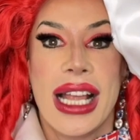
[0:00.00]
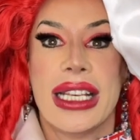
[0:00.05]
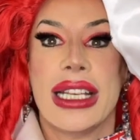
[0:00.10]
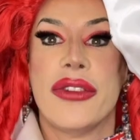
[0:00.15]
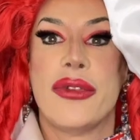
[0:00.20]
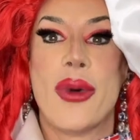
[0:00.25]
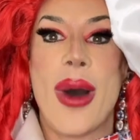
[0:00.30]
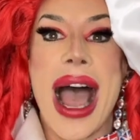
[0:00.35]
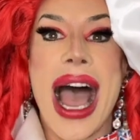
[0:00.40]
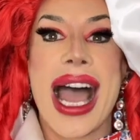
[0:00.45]

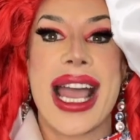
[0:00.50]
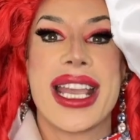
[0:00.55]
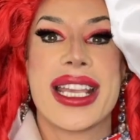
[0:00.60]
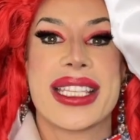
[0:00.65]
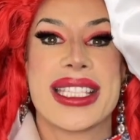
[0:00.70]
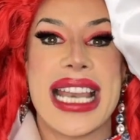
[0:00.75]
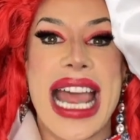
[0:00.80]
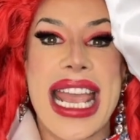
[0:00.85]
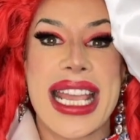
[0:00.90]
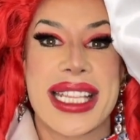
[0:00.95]
Lavoie
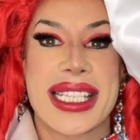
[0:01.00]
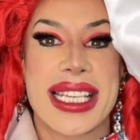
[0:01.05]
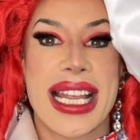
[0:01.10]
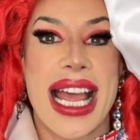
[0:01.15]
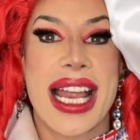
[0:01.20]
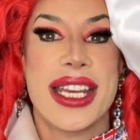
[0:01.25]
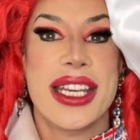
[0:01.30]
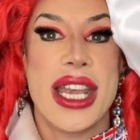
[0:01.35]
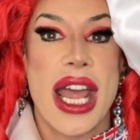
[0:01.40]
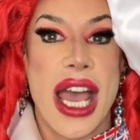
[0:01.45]
is next.
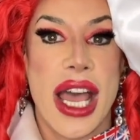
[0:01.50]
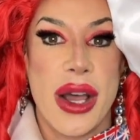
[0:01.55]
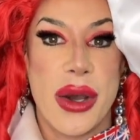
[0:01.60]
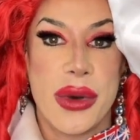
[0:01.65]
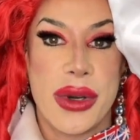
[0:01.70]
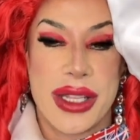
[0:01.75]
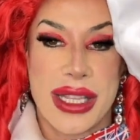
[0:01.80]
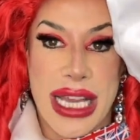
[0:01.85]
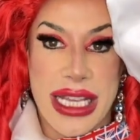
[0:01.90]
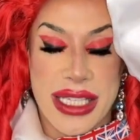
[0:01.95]
And
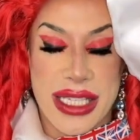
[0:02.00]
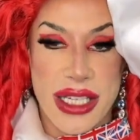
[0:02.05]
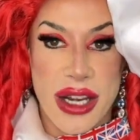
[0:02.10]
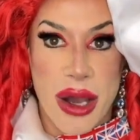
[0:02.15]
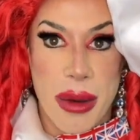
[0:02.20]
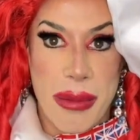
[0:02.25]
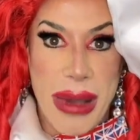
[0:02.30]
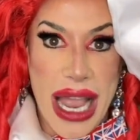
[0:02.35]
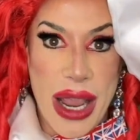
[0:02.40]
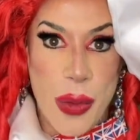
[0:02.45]
no, that's
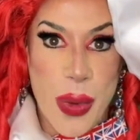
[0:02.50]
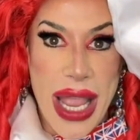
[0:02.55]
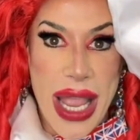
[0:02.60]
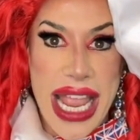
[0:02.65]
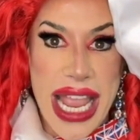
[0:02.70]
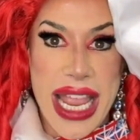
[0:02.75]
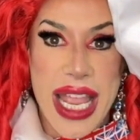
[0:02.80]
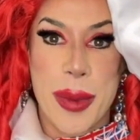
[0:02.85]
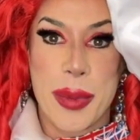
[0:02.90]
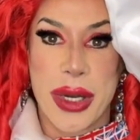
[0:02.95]
not my
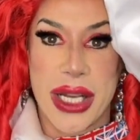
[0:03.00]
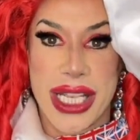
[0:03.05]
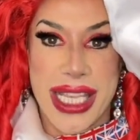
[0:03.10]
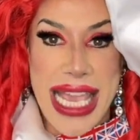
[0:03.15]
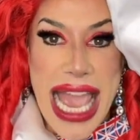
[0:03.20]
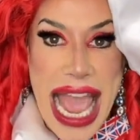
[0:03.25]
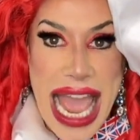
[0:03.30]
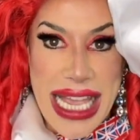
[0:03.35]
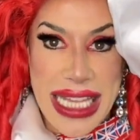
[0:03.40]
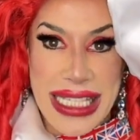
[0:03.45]
wig, but
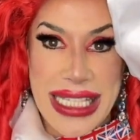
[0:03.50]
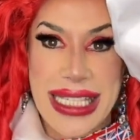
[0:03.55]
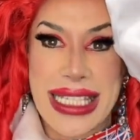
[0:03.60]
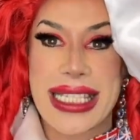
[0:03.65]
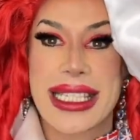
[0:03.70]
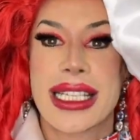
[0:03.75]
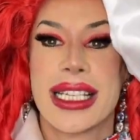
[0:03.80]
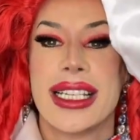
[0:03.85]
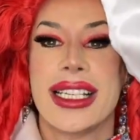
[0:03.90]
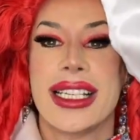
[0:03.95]

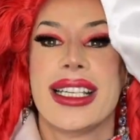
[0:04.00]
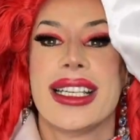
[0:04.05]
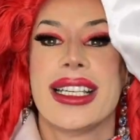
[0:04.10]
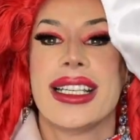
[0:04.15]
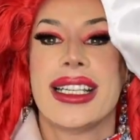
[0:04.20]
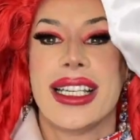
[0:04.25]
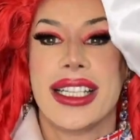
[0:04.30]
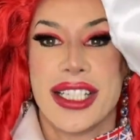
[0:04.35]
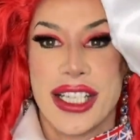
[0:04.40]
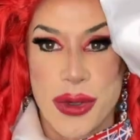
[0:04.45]
yes,
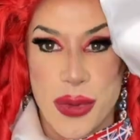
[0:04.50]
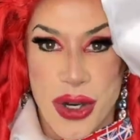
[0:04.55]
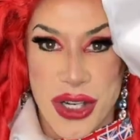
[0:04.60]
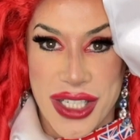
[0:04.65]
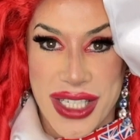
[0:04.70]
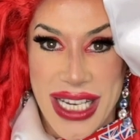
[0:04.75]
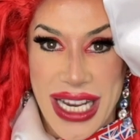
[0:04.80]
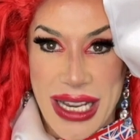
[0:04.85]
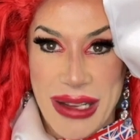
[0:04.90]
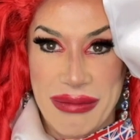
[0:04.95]
I do
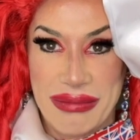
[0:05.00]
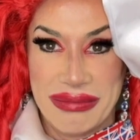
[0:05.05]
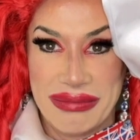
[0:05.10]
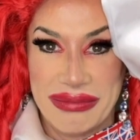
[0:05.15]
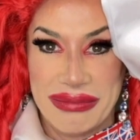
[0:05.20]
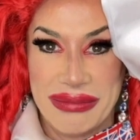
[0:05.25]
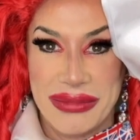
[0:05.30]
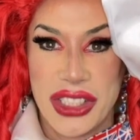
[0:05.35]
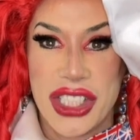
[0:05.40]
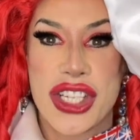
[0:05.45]
want it.
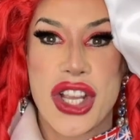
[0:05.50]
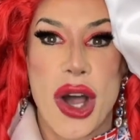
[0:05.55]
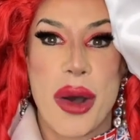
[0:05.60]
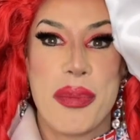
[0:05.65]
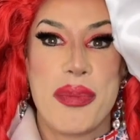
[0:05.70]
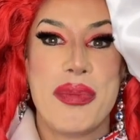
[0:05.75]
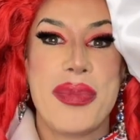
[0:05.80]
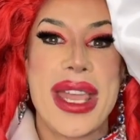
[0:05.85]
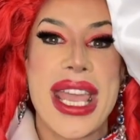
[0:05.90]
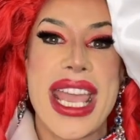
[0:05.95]
She
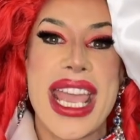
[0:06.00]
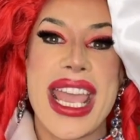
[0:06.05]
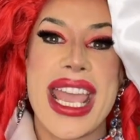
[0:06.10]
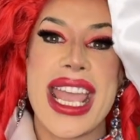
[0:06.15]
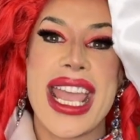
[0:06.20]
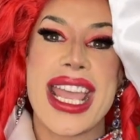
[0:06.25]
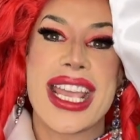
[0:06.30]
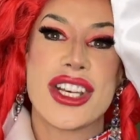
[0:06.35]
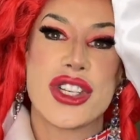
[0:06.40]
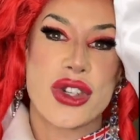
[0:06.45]
got
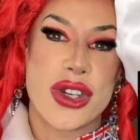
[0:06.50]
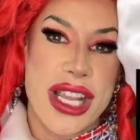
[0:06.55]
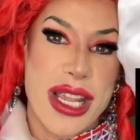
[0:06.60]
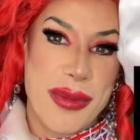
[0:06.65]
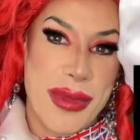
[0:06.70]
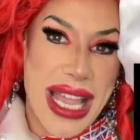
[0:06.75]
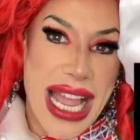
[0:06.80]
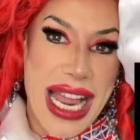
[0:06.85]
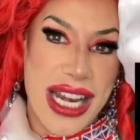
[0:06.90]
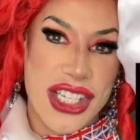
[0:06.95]
big
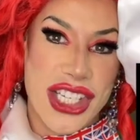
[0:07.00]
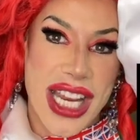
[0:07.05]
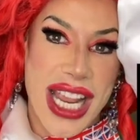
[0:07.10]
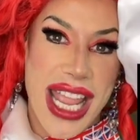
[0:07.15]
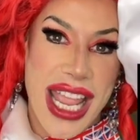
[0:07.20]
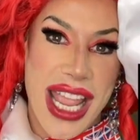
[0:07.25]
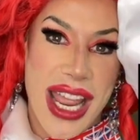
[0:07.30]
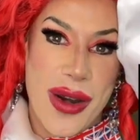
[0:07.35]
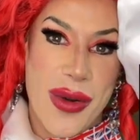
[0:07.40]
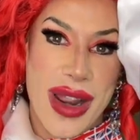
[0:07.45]
dreamcatcher
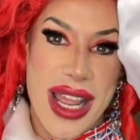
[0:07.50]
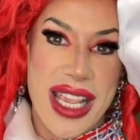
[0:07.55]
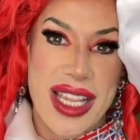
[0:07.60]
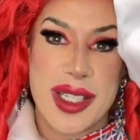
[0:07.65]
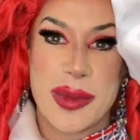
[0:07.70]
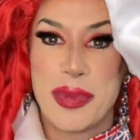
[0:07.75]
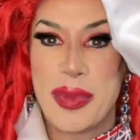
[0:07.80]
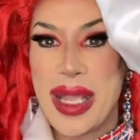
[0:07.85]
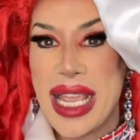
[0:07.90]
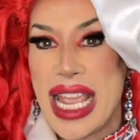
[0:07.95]

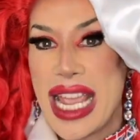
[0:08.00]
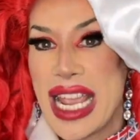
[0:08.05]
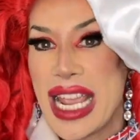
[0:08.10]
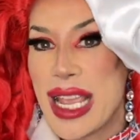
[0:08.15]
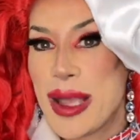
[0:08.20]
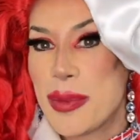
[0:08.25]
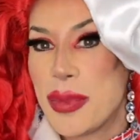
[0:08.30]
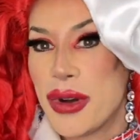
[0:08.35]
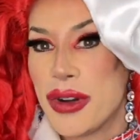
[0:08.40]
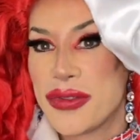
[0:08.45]
earrings,
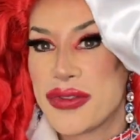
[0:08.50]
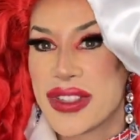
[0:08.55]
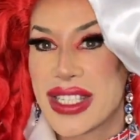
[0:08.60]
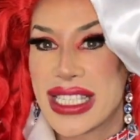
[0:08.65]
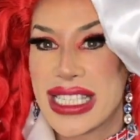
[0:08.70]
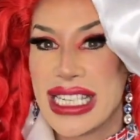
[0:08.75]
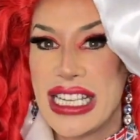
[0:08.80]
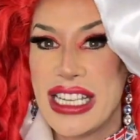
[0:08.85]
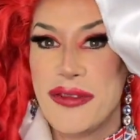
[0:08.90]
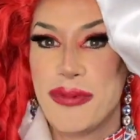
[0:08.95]
big puff
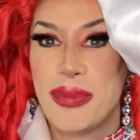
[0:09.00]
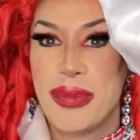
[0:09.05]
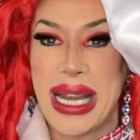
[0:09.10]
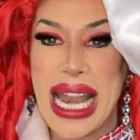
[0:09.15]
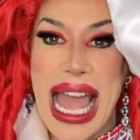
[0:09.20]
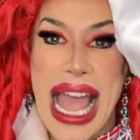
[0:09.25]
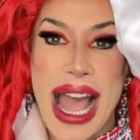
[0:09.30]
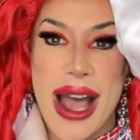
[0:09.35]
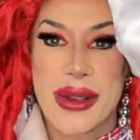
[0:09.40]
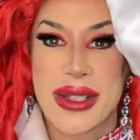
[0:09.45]
sleeve
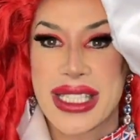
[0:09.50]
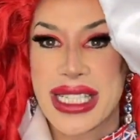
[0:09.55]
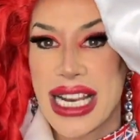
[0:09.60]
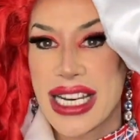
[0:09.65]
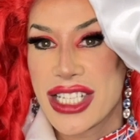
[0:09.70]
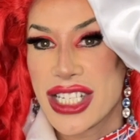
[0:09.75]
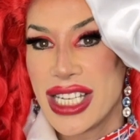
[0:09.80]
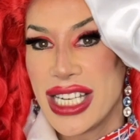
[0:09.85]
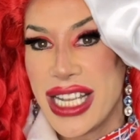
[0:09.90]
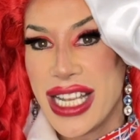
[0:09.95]
blouse
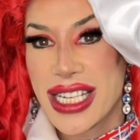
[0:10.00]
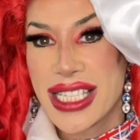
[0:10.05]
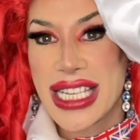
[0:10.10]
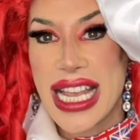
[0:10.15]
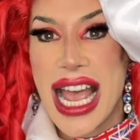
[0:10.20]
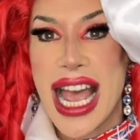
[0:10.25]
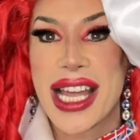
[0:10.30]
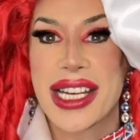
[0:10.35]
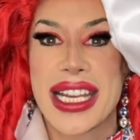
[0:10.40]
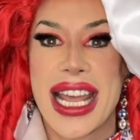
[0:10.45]
/
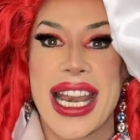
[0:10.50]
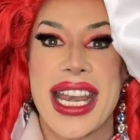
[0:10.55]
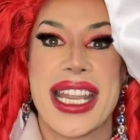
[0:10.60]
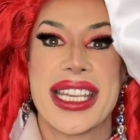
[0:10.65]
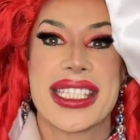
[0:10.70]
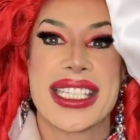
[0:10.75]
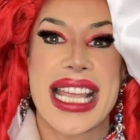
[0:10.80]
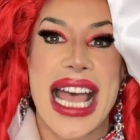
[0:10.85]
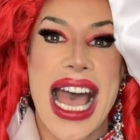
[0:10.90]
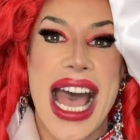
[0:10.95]
leotard, and a
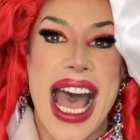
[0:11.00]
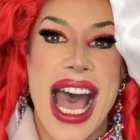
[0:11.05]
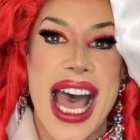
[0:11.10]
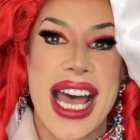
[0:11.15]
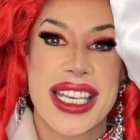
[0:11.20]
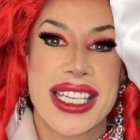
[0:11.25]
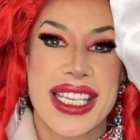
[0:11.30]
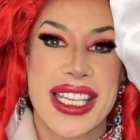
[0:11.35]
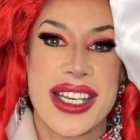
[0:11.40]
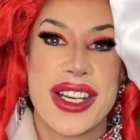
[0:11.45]

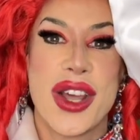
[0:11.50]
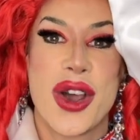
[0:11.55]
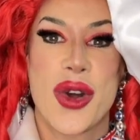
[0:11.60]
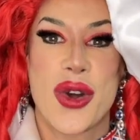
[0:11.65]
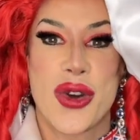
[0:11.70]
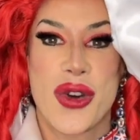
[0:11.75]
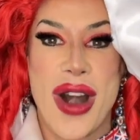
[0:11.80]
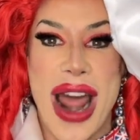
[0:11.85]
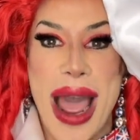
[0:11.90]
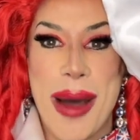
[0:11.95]
tartan
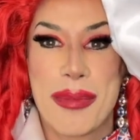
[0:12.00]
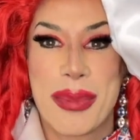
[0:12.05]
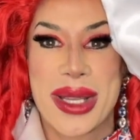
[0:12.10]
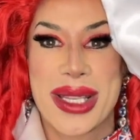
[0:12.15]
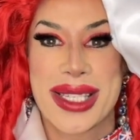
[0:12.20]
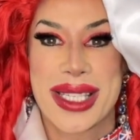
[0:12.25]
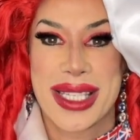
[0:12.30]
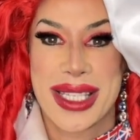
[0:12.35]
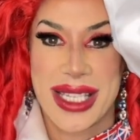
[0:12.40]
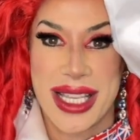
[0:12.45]
wrap
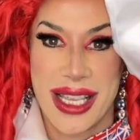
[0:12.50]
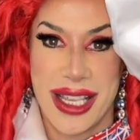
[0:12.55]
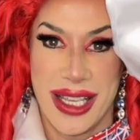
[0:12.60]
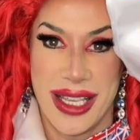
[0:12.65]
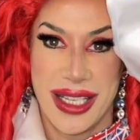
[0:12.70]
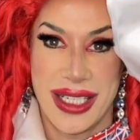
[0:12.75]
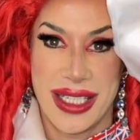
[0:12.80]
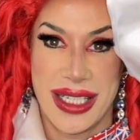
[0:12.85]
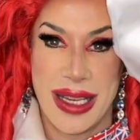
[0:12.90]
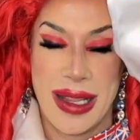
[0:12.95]
skirt.